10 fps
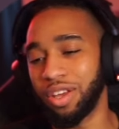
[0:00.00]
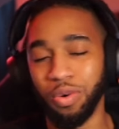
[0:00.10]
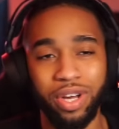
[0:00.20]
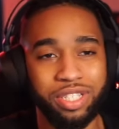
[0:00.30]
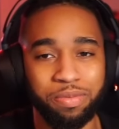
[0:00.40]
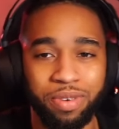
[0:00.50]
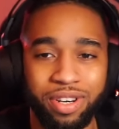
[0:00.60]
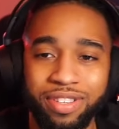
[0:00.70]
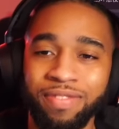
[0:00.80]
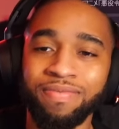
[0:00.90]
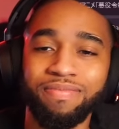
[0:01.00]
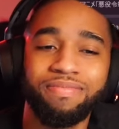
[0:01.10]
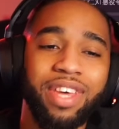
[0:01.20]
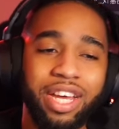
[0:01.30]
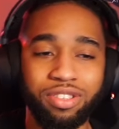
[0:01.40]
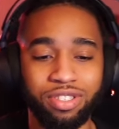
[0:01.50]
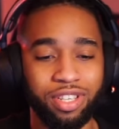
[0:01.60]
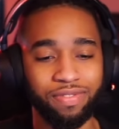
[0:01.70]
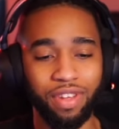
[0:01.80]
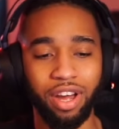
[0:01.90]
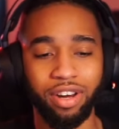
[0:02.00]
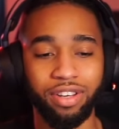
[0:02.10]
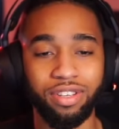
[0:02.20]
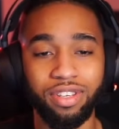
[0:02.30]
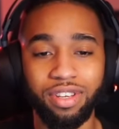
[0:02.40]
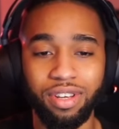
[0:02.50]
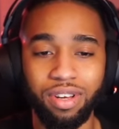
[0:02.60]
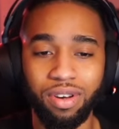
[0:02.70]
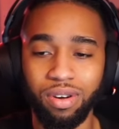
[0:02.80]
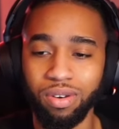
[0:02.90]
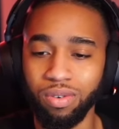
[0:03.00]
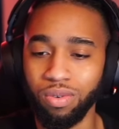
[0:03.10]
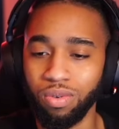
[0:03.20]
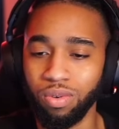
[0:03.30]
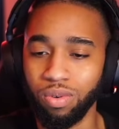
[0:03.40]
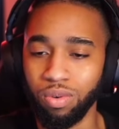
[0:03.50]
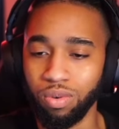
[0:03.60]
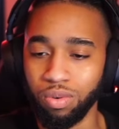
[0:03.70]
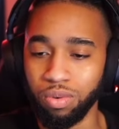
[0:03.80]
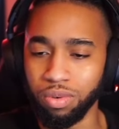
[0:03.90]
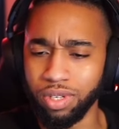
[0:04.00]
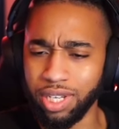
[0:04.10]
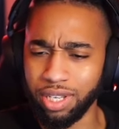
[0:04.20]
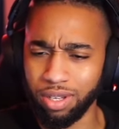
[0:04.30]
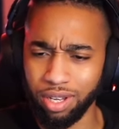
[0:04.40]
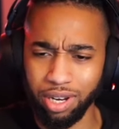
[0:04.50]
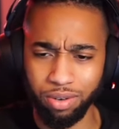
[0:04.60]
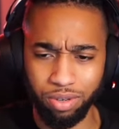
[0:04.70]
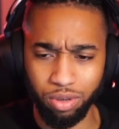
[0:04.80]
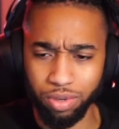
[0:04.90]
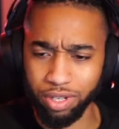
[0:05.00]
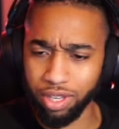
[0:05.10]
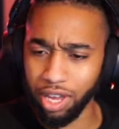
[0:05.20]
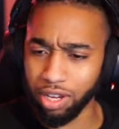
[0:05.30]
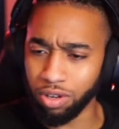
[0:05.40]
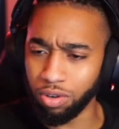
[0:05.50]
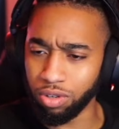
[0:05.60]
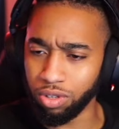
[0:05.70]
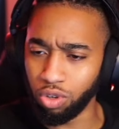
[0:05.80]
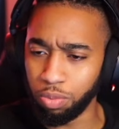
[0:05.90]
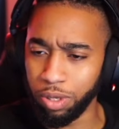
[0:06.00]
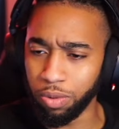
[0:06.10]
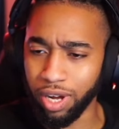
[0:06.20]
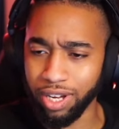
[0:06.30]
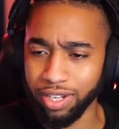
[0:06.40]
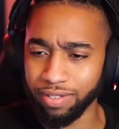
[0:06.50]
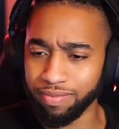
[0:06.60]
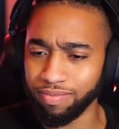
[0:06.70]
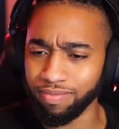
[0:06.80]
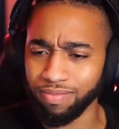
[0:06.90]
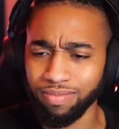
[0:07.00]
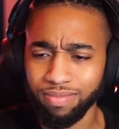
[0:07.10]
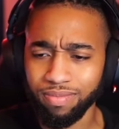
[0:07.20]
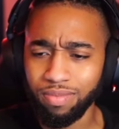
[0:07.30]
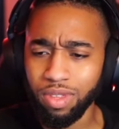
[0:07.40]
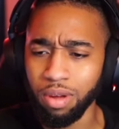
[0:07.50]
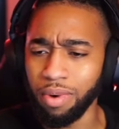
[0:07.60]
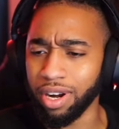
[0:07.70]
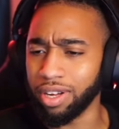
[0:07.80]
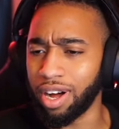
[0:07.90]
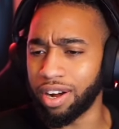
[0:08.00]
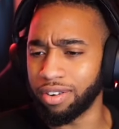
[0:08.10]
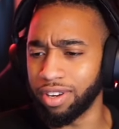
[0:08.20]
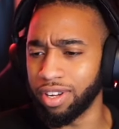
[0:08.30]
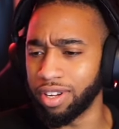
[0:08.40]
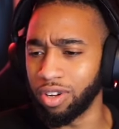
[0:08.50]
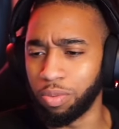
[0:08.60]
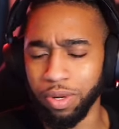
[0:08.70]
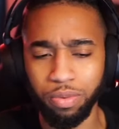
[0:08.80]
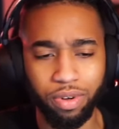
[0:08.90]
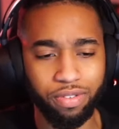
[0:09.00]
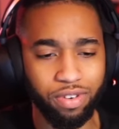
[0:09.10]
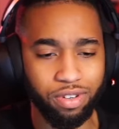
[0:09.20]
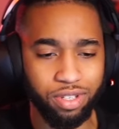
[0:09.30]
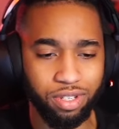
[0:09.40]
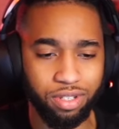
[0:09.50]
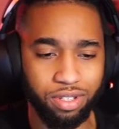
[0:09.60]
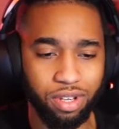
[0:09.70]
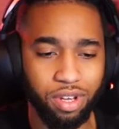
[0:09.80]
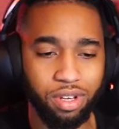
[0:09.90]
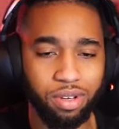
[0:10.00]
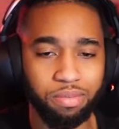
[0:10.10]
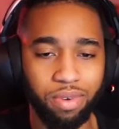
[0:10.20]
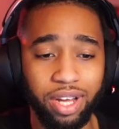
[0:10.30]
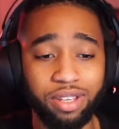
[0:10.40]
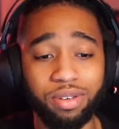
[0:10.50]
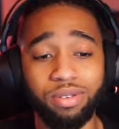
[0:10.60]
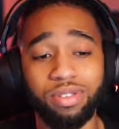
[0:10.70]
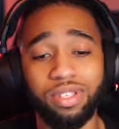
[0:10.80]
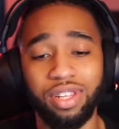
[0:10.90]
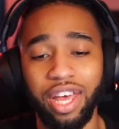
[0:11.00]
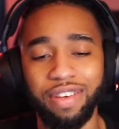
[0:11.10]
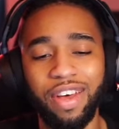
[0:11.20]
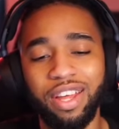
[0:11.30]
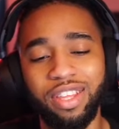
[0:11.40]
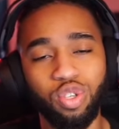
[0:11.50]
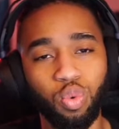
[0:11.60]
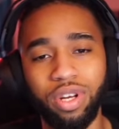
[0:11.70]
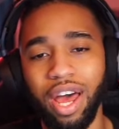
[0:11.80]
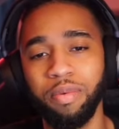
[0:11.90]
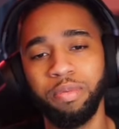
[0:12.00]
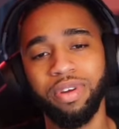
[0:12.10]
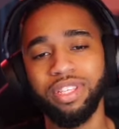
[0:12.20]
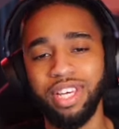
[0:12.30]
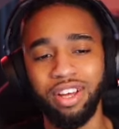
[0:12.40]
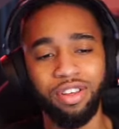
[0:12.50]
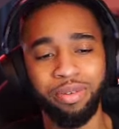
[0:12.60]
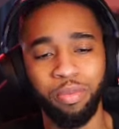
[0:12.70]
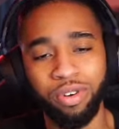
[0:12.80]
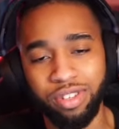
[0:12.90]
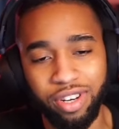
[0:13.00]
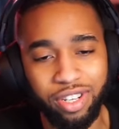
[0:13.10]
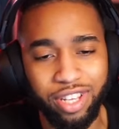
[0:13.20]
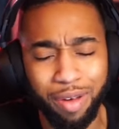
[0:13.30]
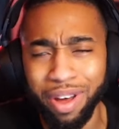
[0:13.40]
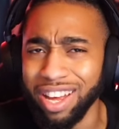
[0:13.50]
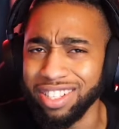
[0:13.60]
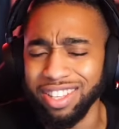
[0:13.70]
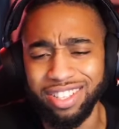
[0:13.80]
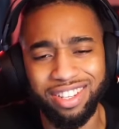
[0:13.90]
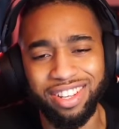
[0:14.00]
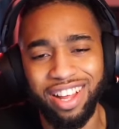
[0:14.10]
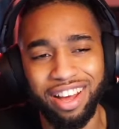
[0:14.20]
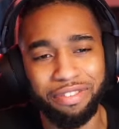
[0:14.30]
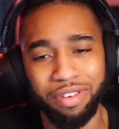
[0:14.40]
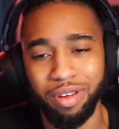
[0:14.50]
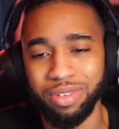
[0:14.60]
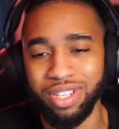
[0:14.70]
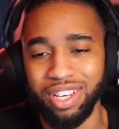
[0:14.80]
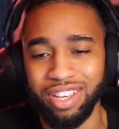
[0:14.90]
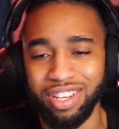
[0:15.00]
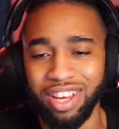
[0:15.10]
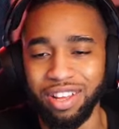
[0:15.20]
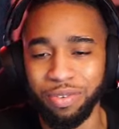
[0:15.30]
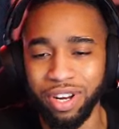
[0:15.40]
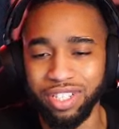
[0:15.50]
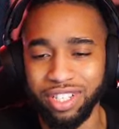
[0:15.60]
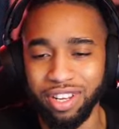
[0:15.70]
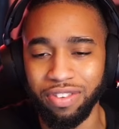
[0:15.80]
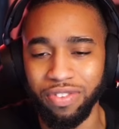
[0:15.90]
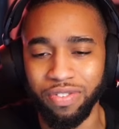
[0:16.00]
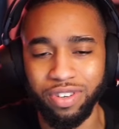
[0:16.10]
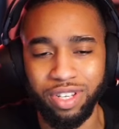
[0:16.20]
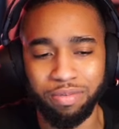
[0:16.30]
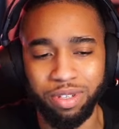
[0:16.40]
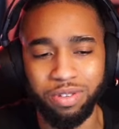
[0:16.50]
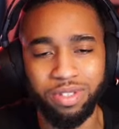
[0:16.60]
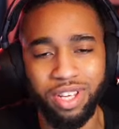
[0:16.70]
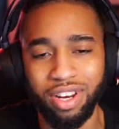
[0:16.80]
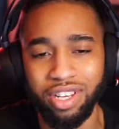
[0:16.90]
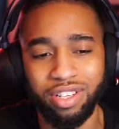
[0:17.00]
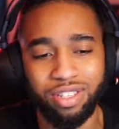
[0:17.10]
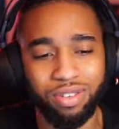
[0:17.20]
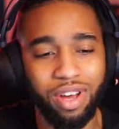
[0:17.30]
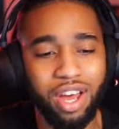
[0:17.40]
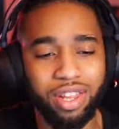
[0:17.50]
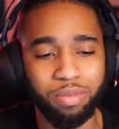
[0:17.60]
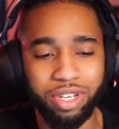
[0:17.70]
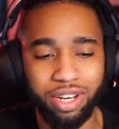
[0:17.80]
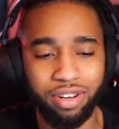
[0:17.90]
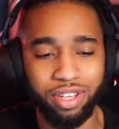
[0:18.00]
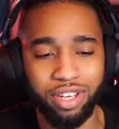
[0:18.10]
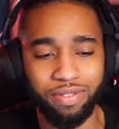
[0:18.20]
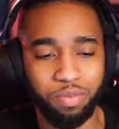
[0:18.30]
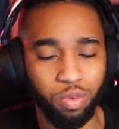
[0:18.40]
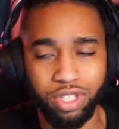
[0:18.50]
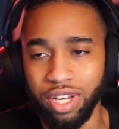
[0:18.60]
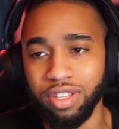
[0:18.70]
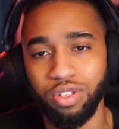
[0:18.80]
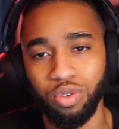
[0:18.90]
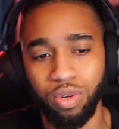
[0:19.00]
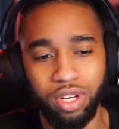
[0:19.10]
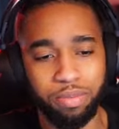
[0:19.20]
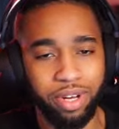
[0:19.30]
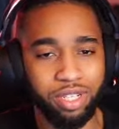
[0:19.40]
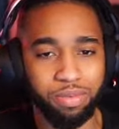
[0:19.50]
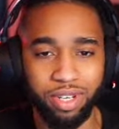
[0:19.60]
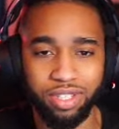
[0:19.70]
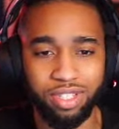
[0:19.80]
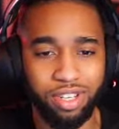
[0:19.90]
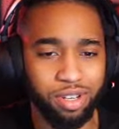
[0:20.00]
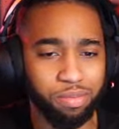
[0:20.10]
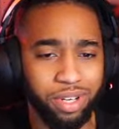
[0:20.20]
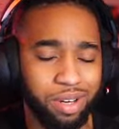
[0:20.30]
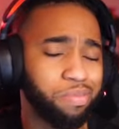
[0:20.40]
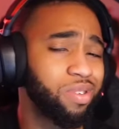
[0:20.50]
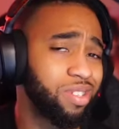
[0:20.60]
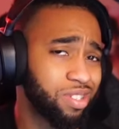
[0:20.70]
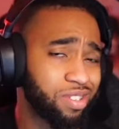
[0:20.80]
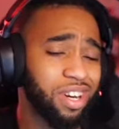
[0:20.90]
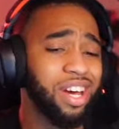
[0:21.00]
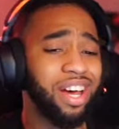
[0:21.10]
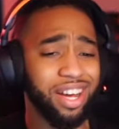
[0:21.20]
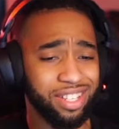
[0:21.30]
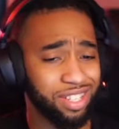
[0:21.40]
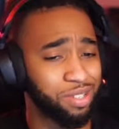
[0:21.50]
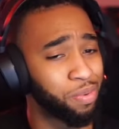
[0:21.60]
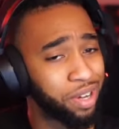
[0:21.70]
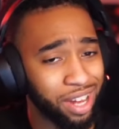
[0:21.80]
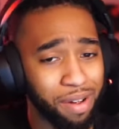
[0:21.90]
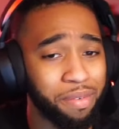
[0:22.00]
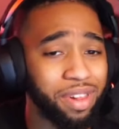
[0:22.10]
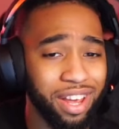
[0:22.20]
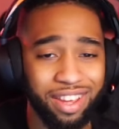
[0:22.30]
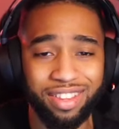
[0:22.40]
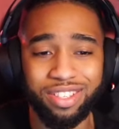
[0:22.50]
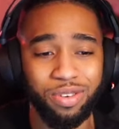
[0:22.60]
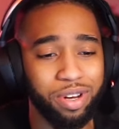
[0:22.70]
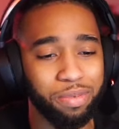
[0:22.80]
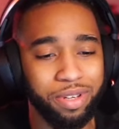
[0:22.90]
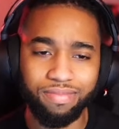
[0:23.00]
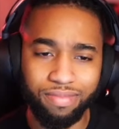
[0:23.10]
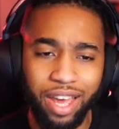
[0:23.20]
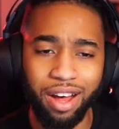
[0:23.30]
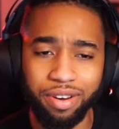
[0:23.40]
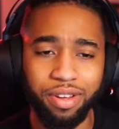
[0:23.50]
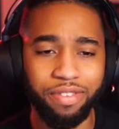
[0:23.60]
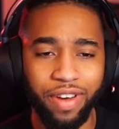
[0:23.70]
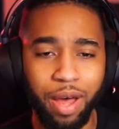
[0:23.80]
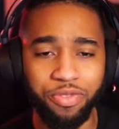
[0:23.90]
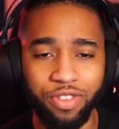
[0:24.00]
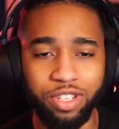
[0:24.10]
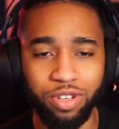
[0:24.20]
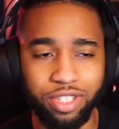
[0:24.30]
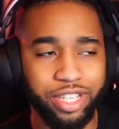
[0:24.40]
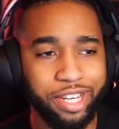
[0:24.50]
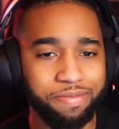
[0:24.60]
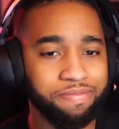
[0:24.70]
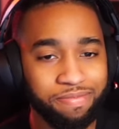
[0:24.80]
Question mark. Interesting. All right. Oh, I don't know what Kekkon Yubiwa Monogatari uh, opening one versus Mato no Slave. This one I remember, it's like on the more generic side, but I actually liked it a lot if I'm not mistaken. Yeah, when I checked it out for the first time, it was kind of hidden. So let me check it out again. We'll see how the two uh, match up against each other, but I'm pretty sure I can see this winning. I remember liking this quite a bit. Yeah, I don't know. The vibes for the joint is hidden.